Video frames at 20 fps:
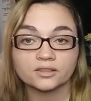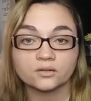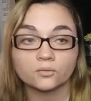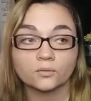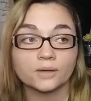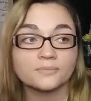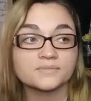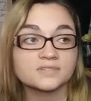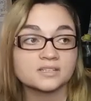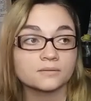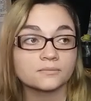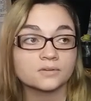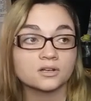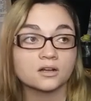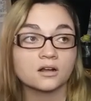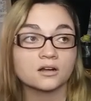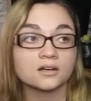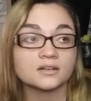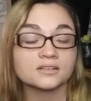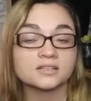The web
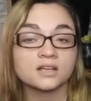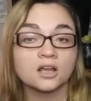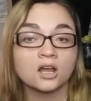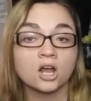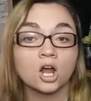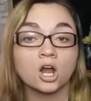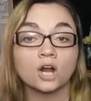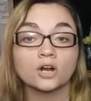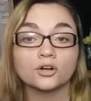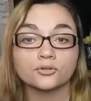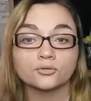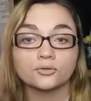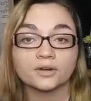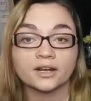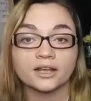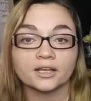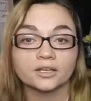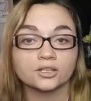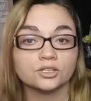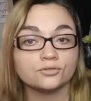seminars are great.